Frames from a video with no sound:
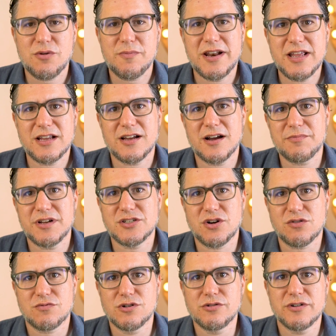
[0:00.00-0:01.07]
many companies
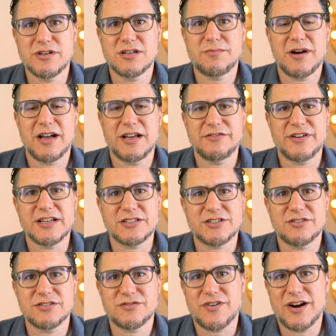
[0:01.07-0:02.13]
are ruined by
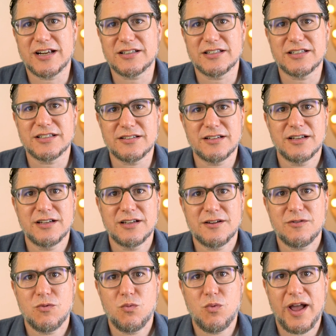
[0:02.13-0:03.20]
investors, frankly,
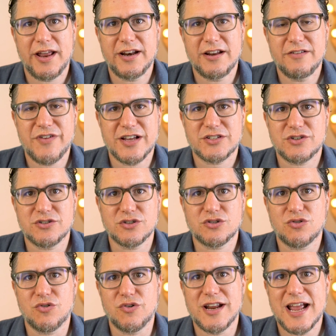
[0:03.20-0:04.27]
when investors
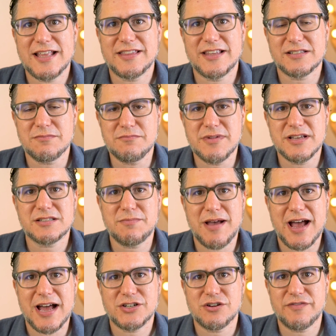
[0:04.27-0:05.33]
create this
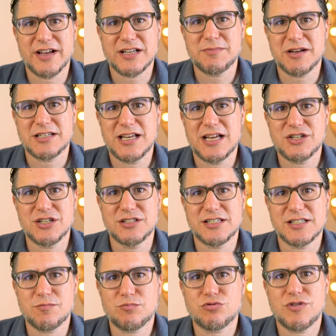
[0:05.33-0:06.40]
mismatch of expectations,
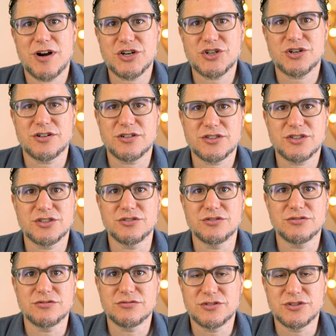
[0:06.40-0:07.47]
this pressure
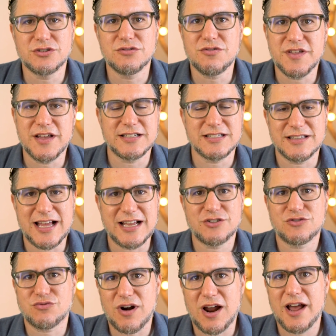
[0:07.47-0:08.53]
to do things, and that
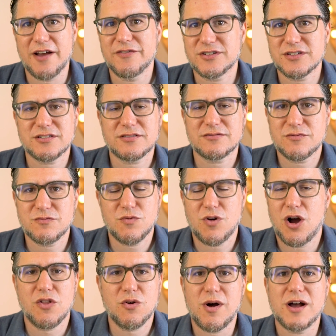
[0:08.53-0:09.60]
drives
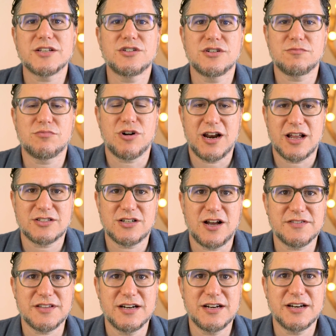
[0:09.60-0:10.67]
otherwise good products
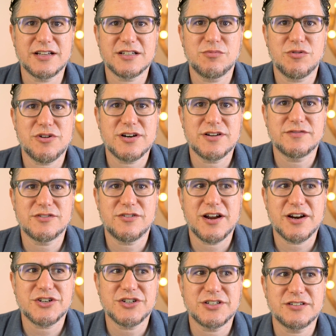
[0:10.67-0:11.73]
often in an exploitative
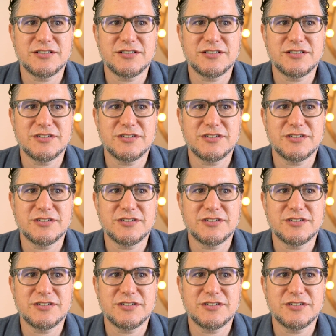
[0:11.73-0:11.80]
direction.